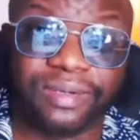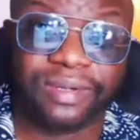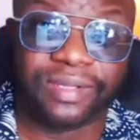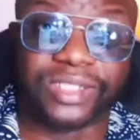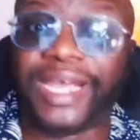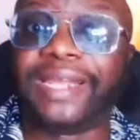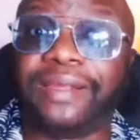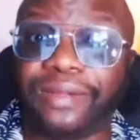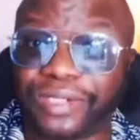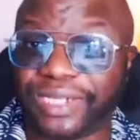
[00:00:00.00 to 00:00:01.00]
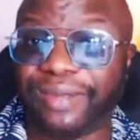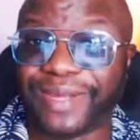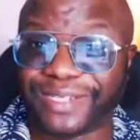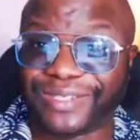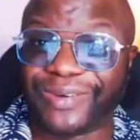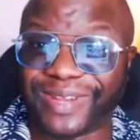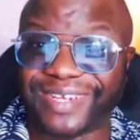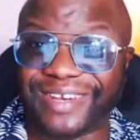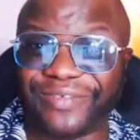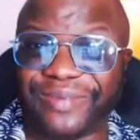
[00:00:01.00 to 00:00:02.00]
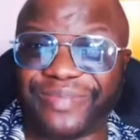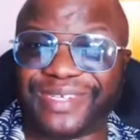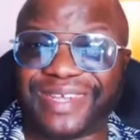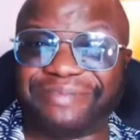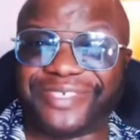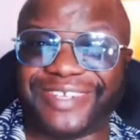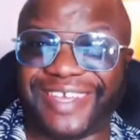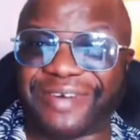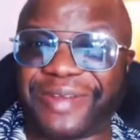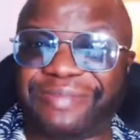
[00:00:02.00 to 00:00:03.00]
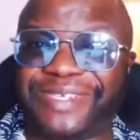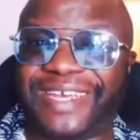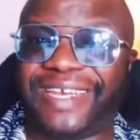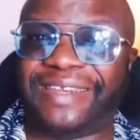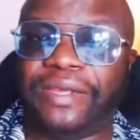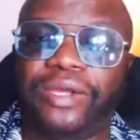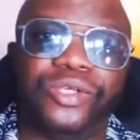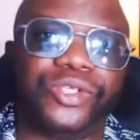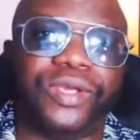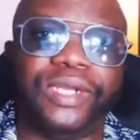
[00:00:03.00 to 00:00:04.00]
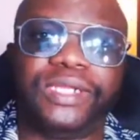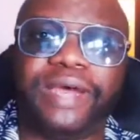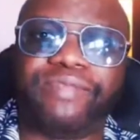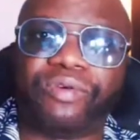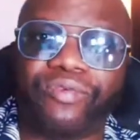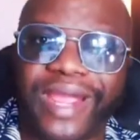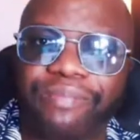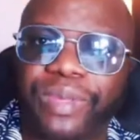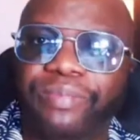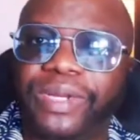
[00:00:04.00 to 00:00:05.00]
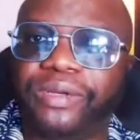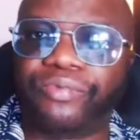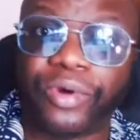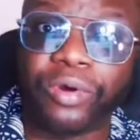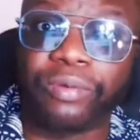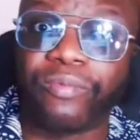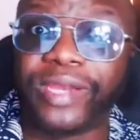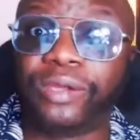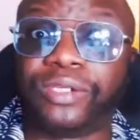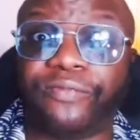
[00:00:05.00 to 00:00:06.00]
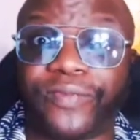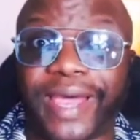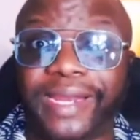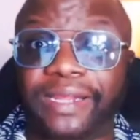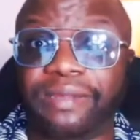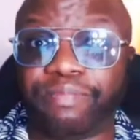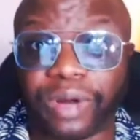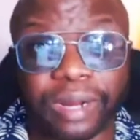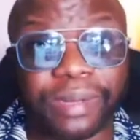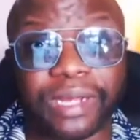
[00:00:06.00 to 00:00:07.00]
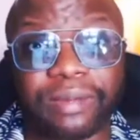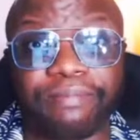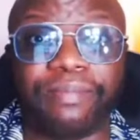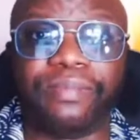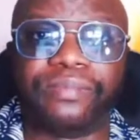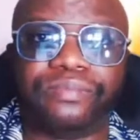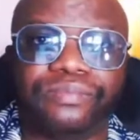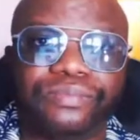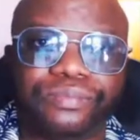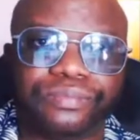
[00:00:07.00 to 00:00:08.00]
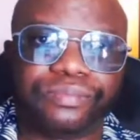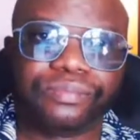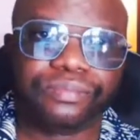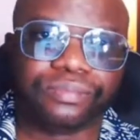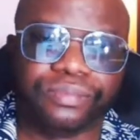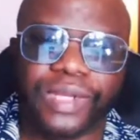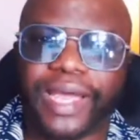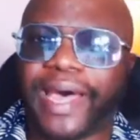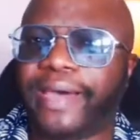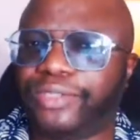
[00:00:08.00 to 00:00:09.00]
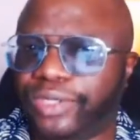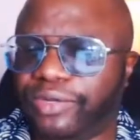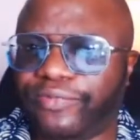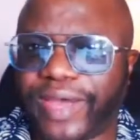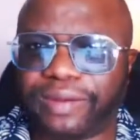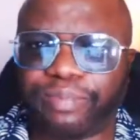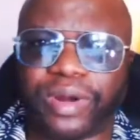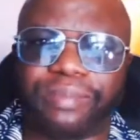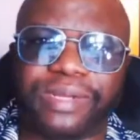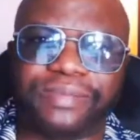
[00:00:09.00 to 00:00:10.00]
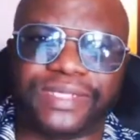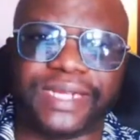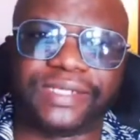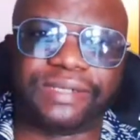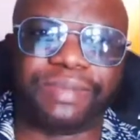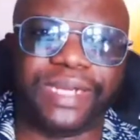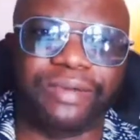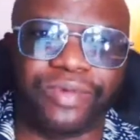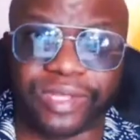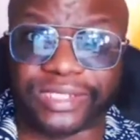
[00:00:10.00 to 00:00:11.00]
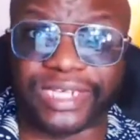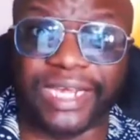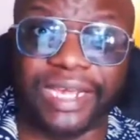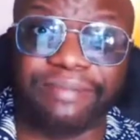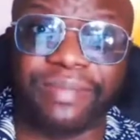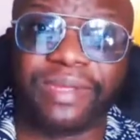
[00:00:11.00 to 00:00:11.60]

The technical team has a totally different perception. You get what I'm saying? So you need to have the right people in the room when you're defining the problem. How do you define a problem sensibly with a team?